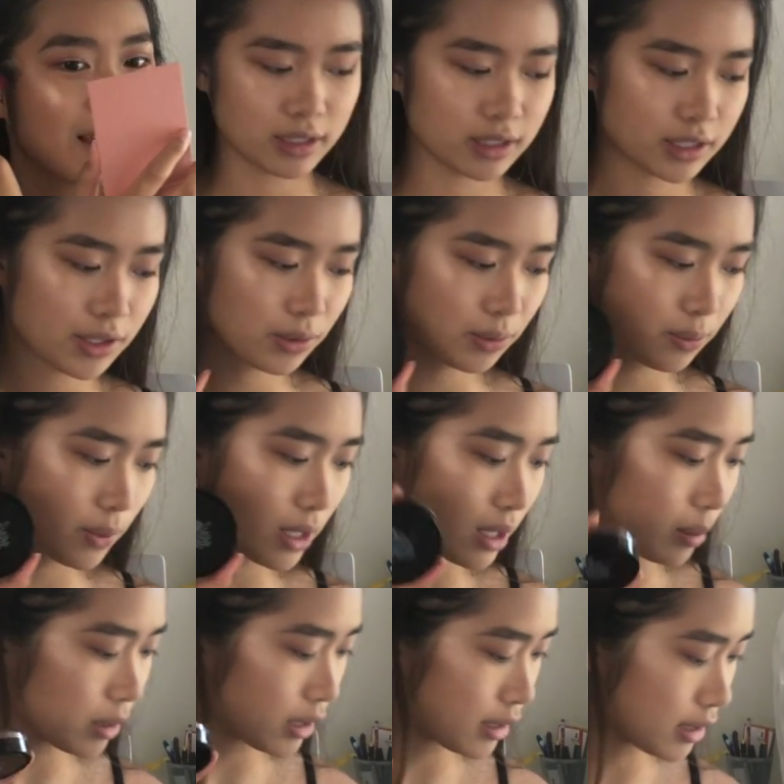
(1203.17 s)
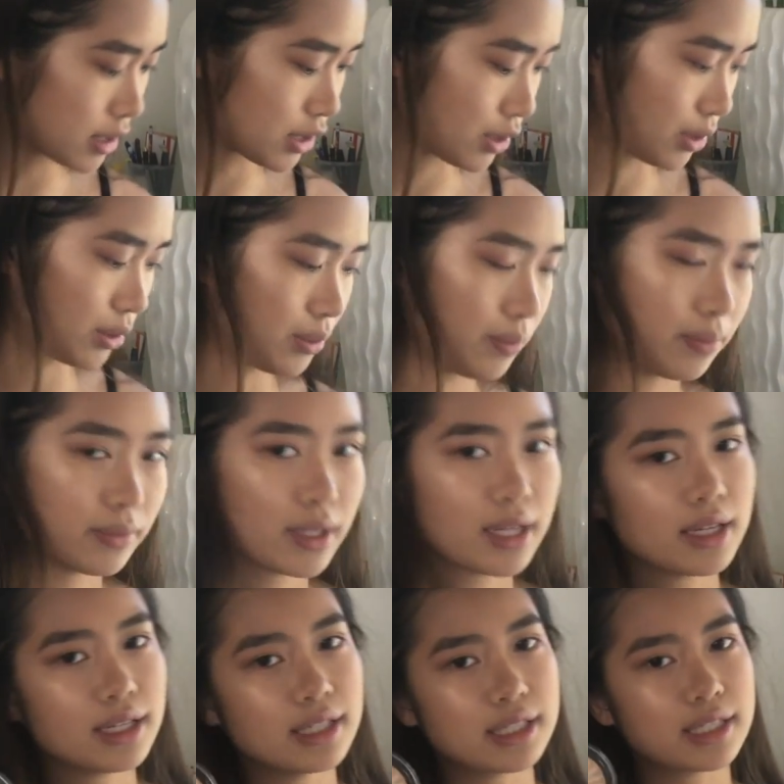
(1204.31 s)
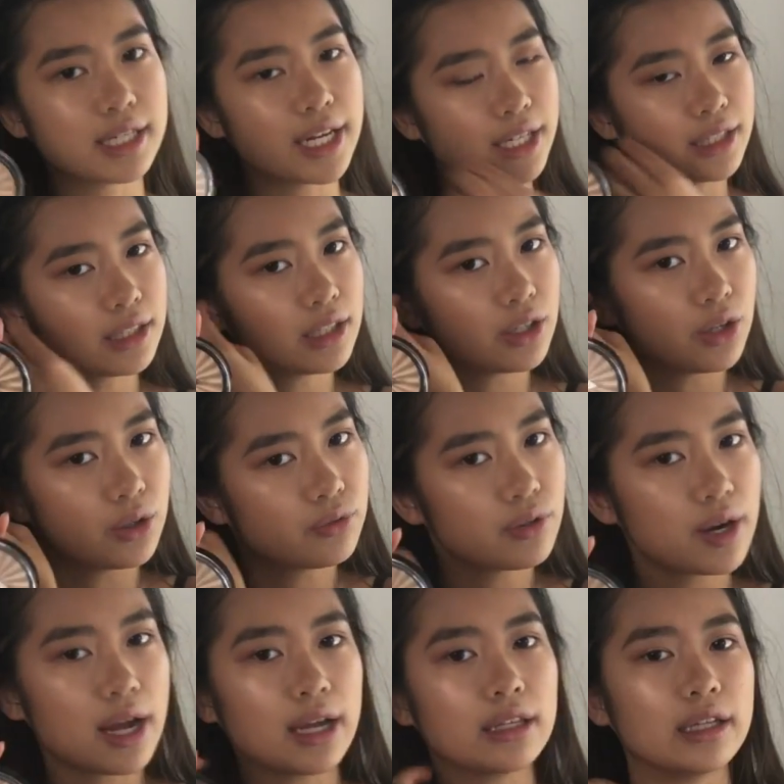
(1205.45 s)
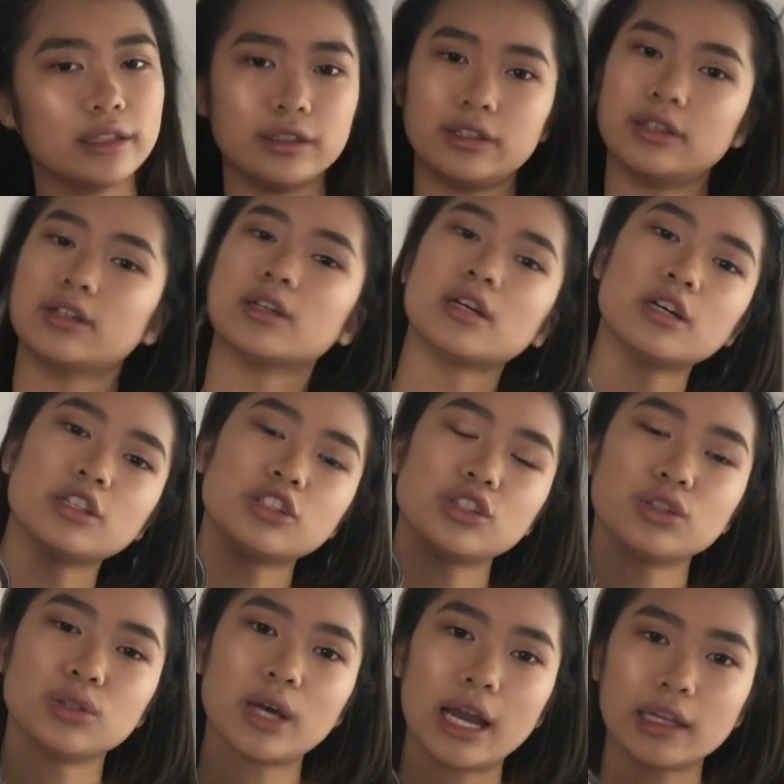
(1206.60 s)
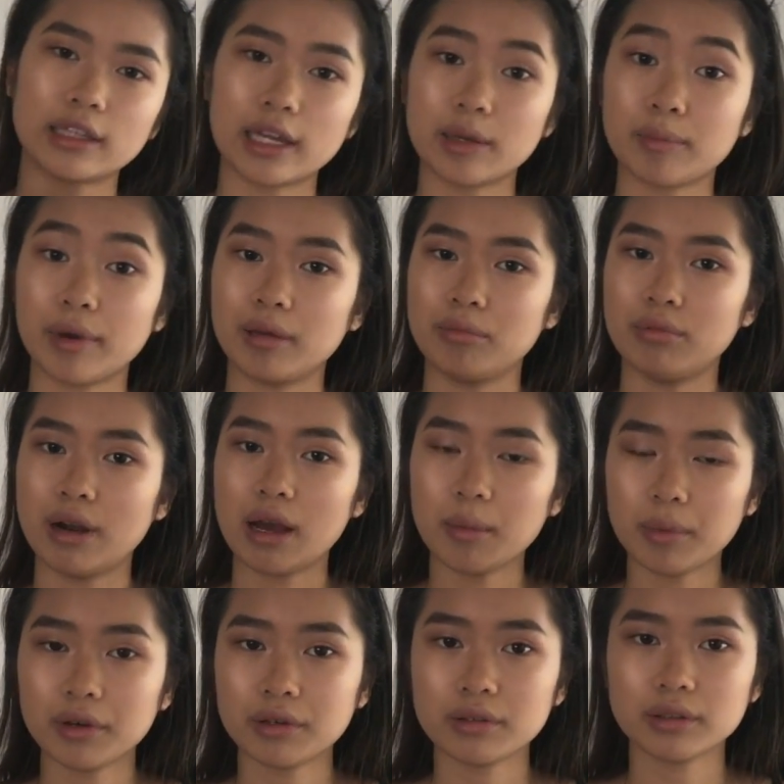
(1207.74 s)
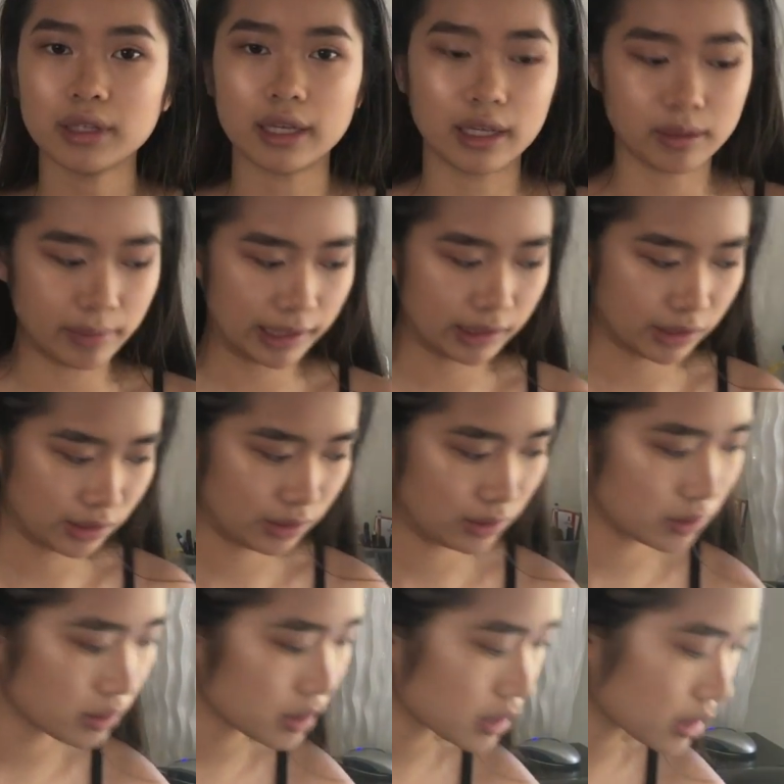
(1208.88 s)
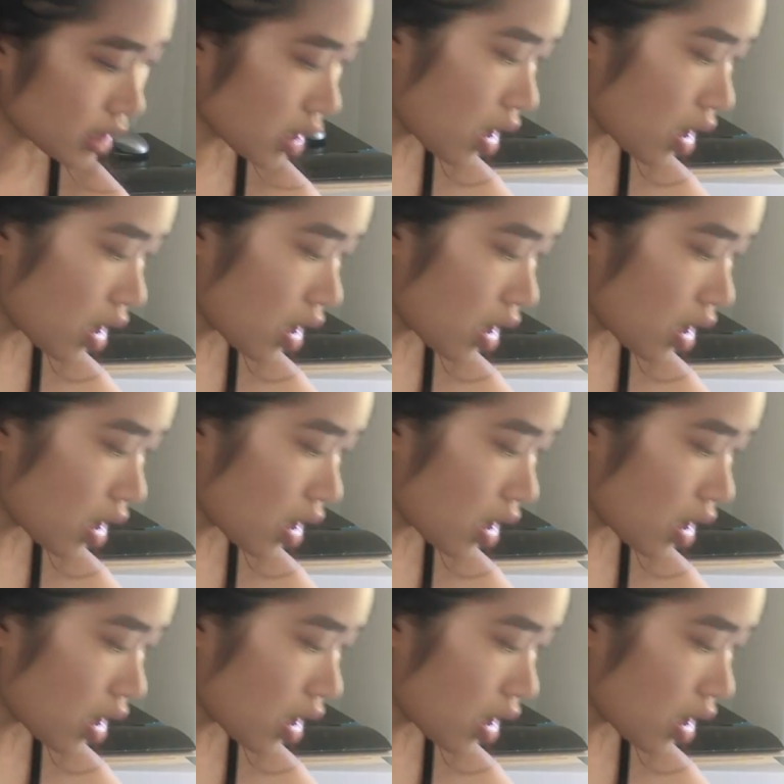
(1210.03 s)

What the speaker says: So what I'm gonna do is take the Ofra highlighter to highlight my brow bone and my nose